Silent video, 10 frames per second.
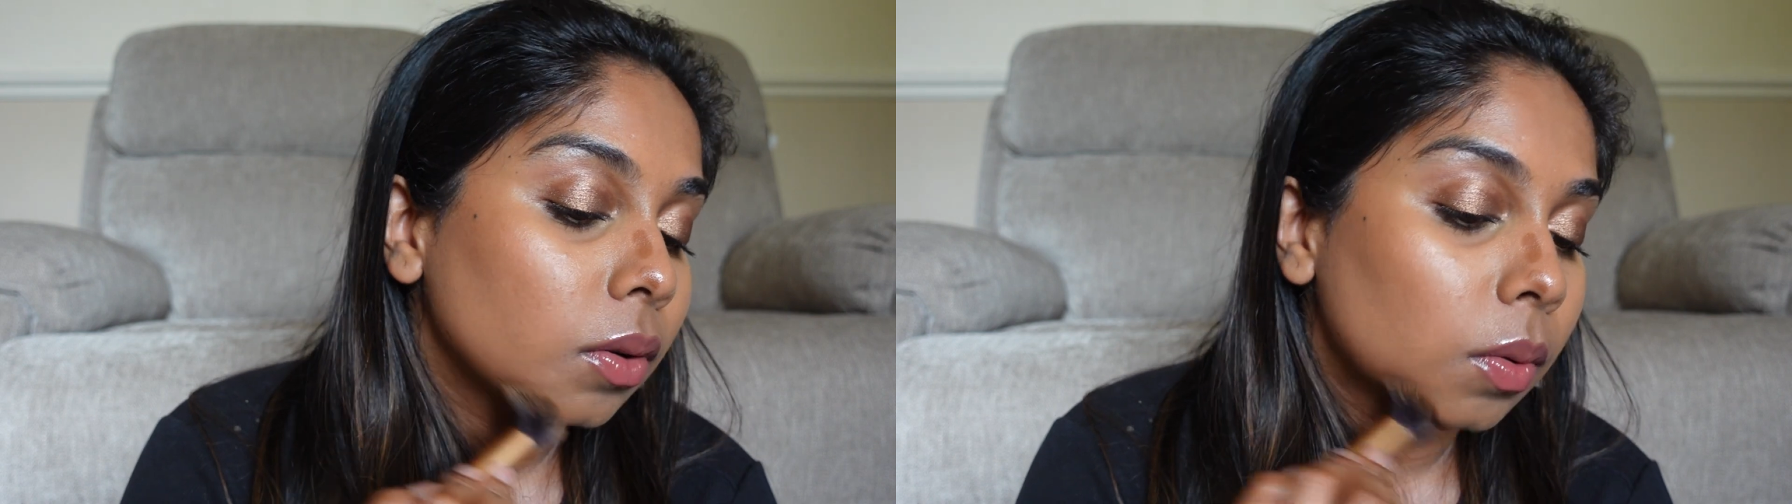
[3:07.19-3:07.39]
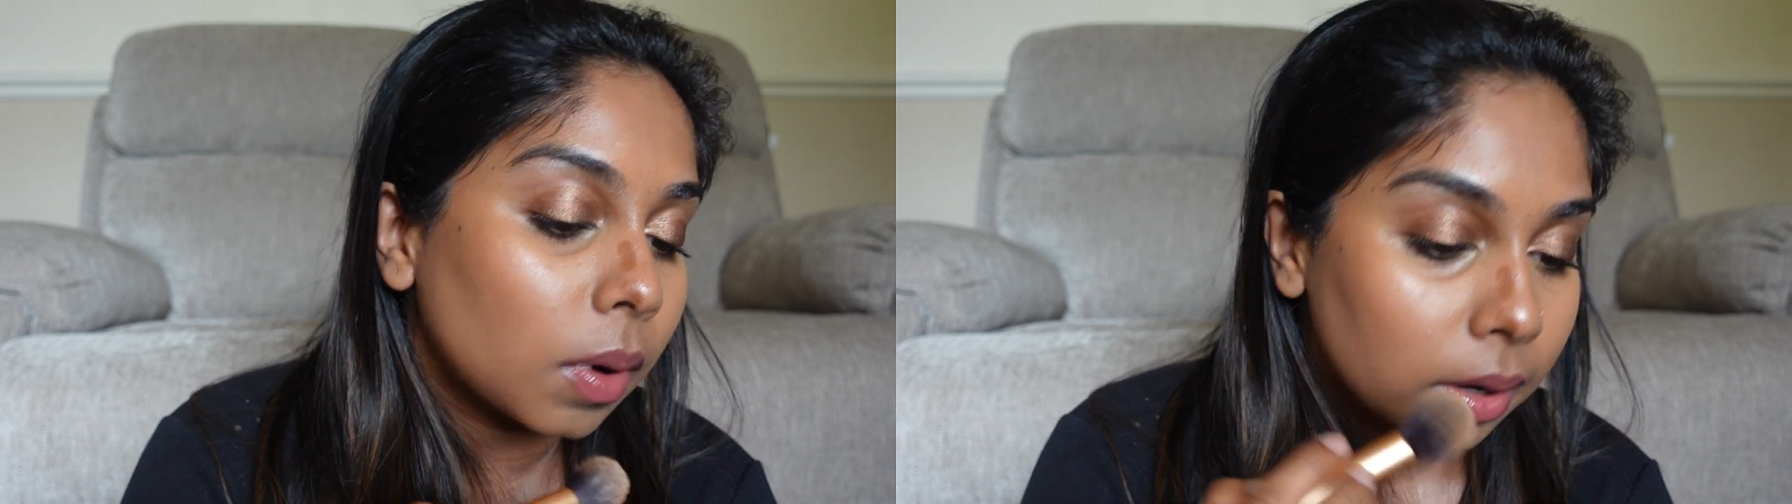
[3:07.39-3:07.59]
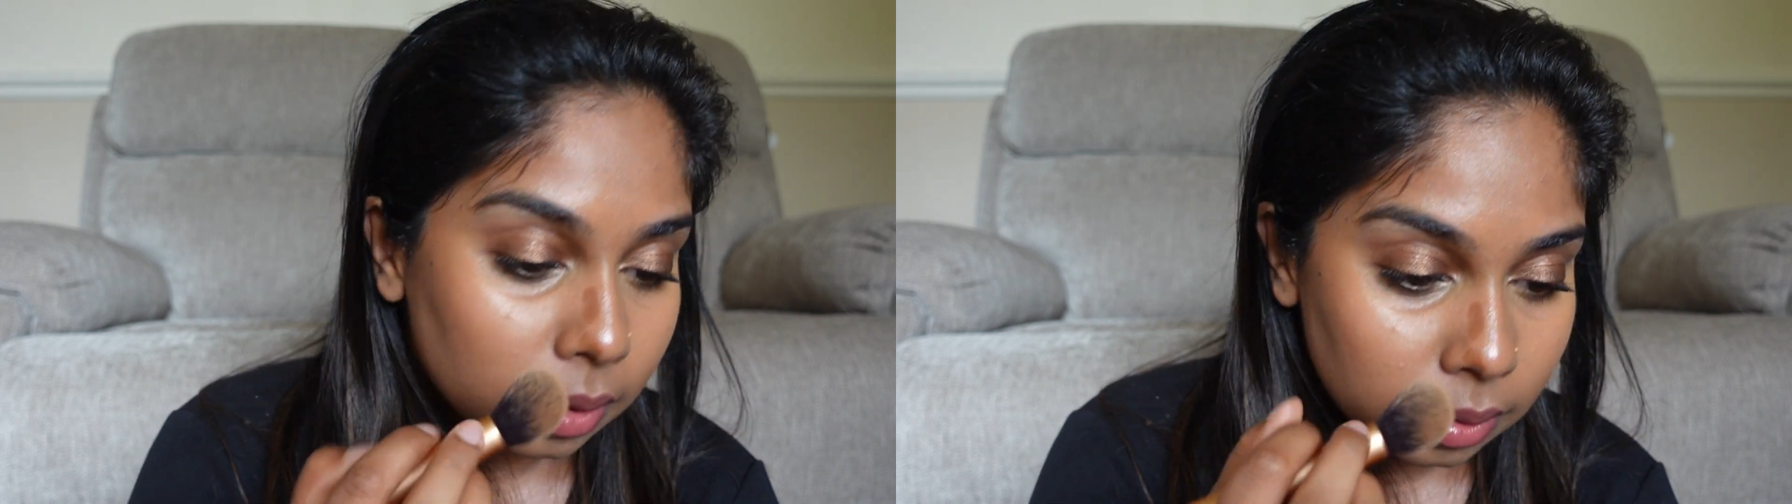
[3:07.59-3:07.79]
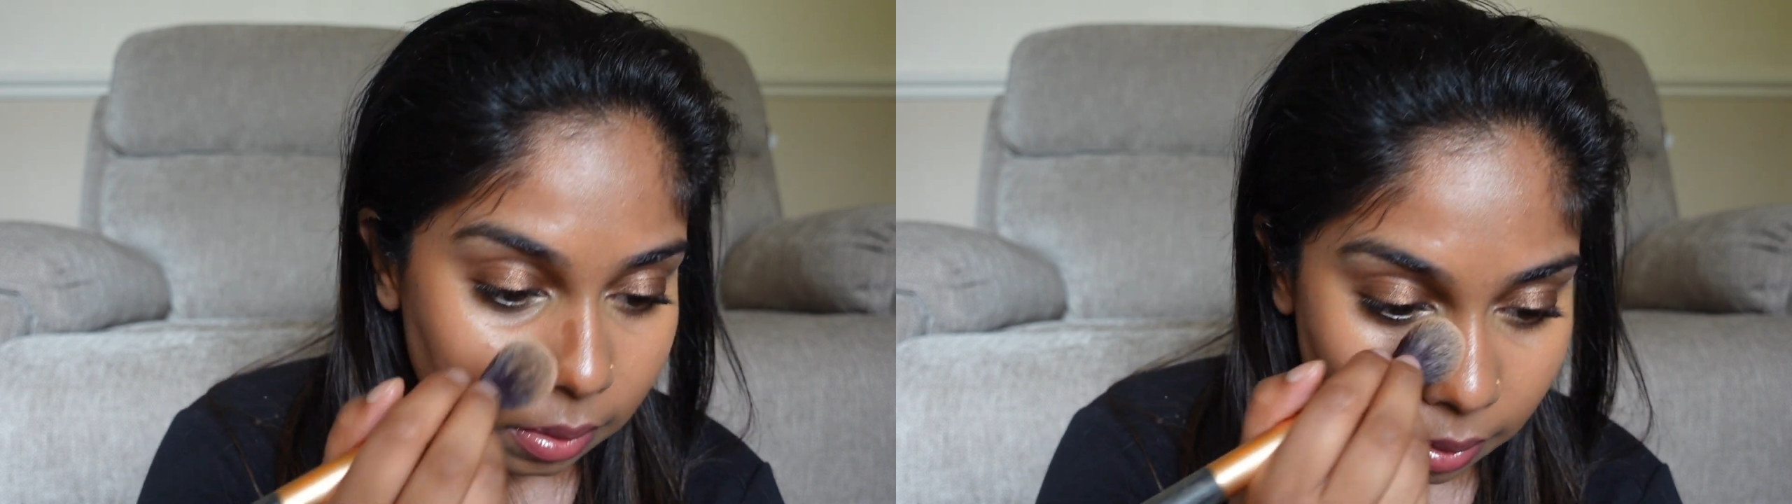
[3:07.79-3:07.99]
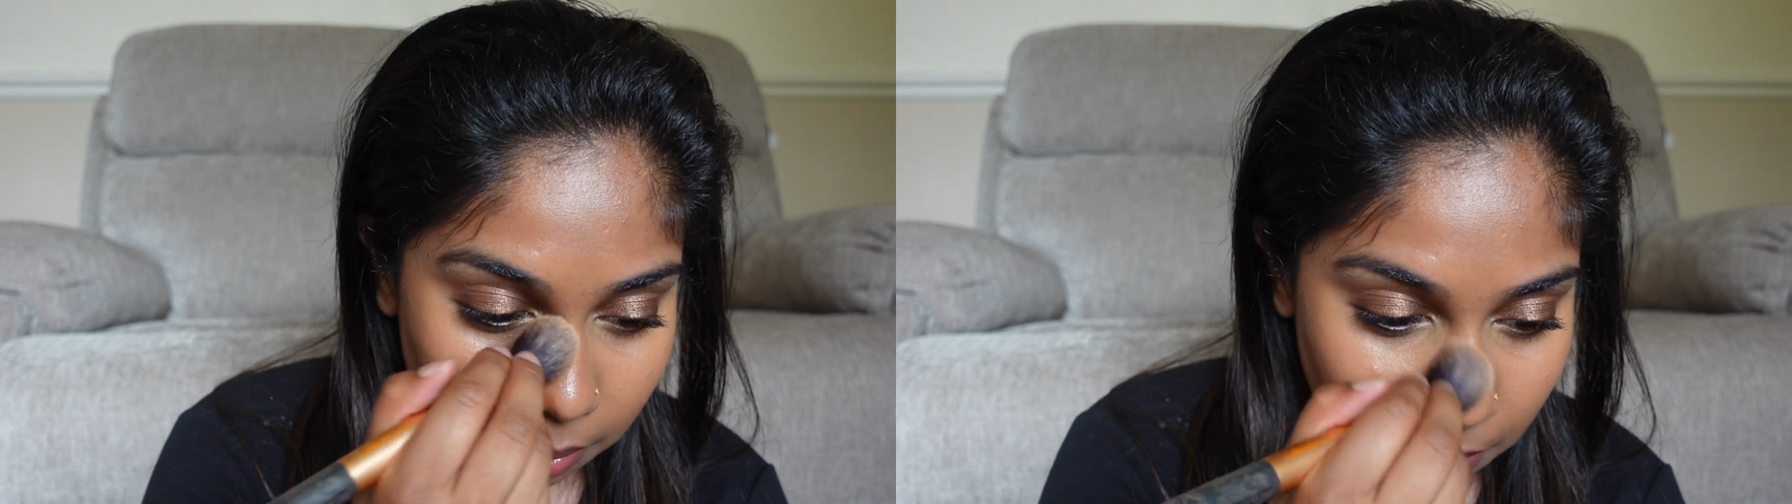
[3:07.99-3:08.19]
quite
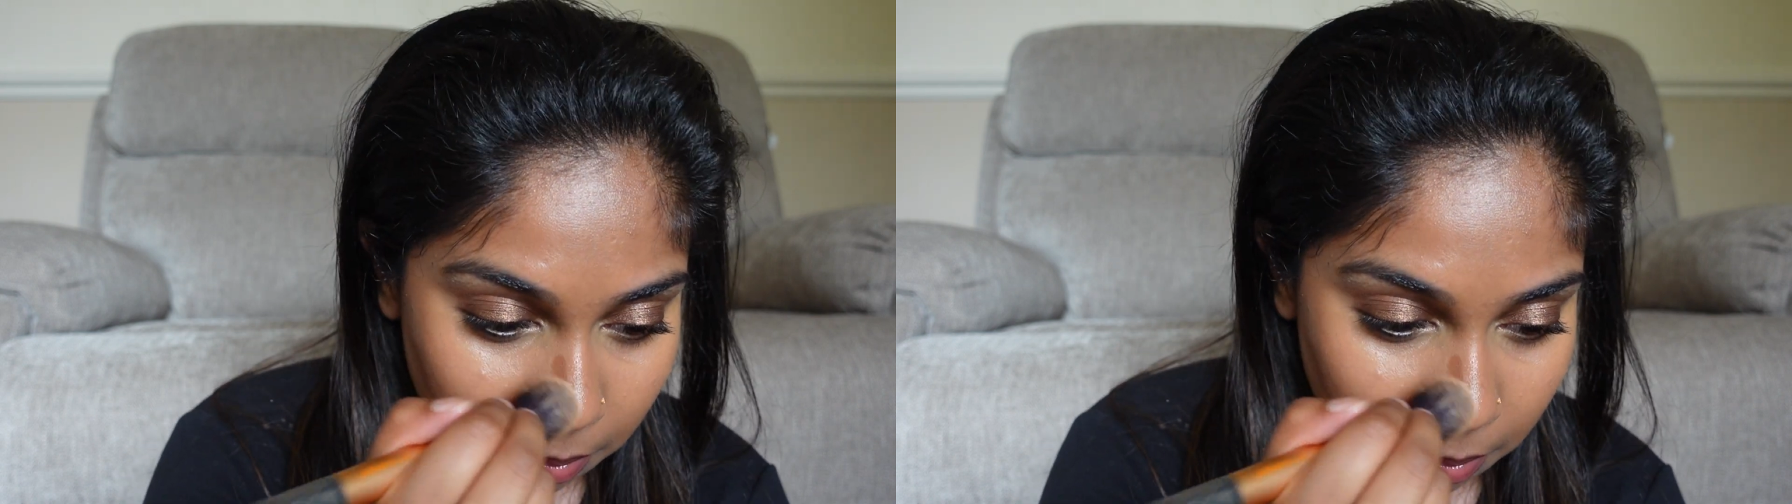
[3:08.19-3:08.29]
easily.